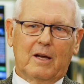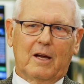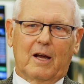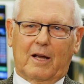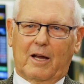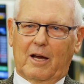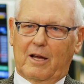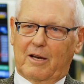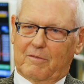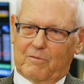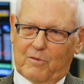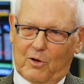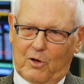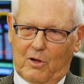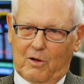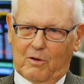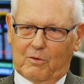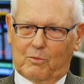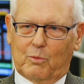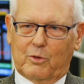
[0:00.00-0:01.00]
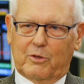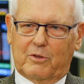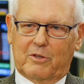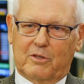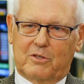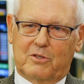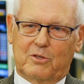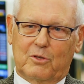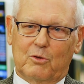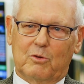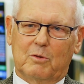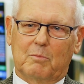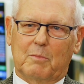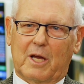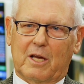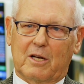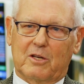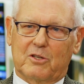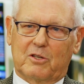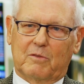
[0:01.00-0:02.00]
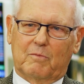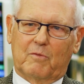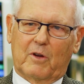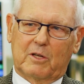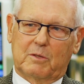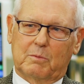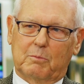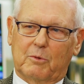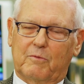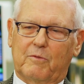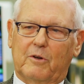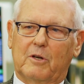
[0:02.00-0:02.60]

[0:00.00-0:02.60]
I got involved with the Student Managed Investment